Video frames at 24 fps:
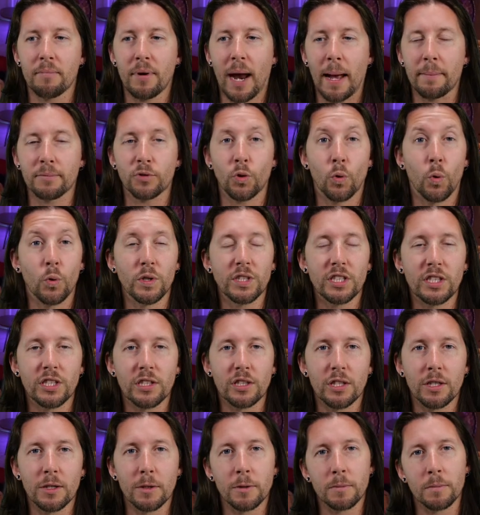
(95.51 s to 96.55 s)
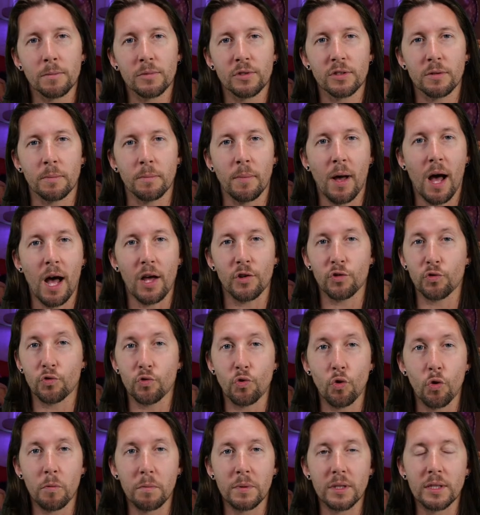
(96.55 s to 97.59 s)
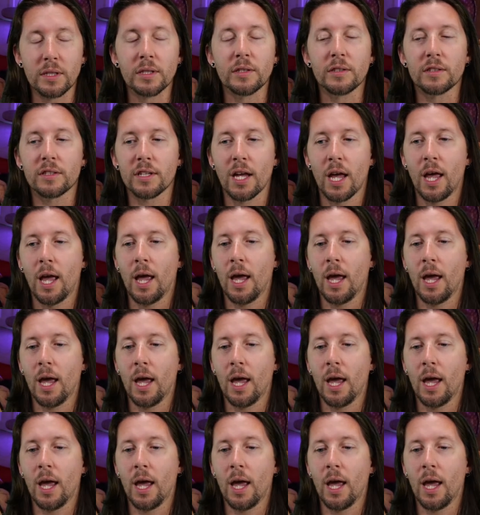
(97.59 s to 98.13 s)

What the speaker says: perhaps haunting them, some past traumas.